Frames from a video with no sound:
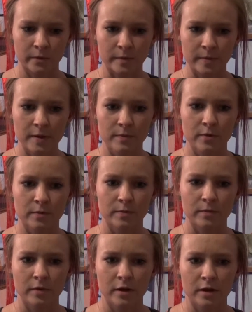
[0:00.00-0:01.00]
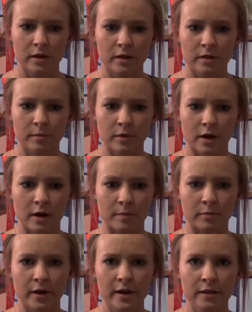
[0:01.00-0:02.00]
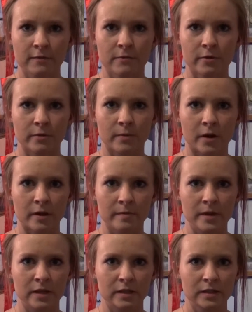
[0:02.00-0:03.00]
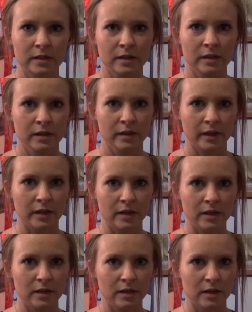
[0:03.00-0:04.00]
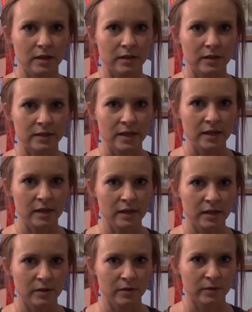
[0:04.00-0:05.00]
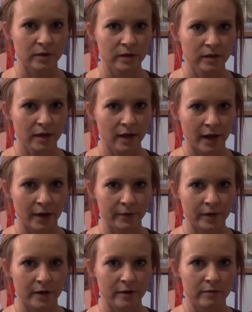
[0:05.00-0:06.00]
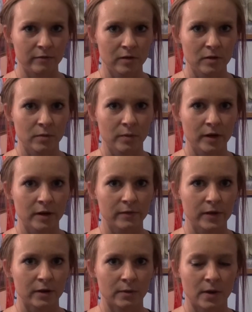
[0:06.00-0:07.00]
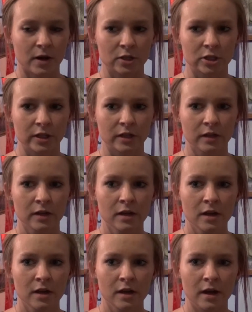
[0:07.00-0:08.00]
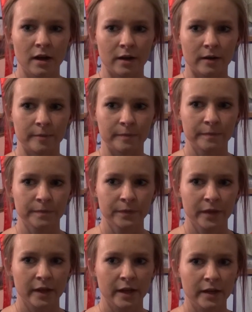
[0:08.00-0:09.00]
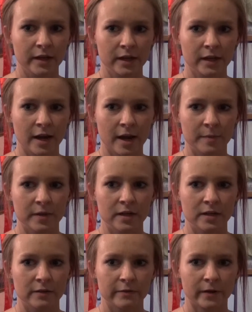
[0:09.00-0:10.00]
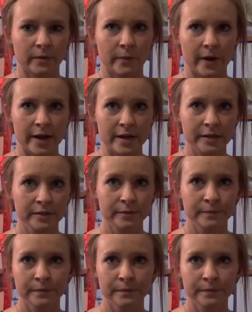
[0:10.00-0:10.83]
people break the fourth wall, it means like it's taking you out of whatever you're watching. And it can happen in different ways.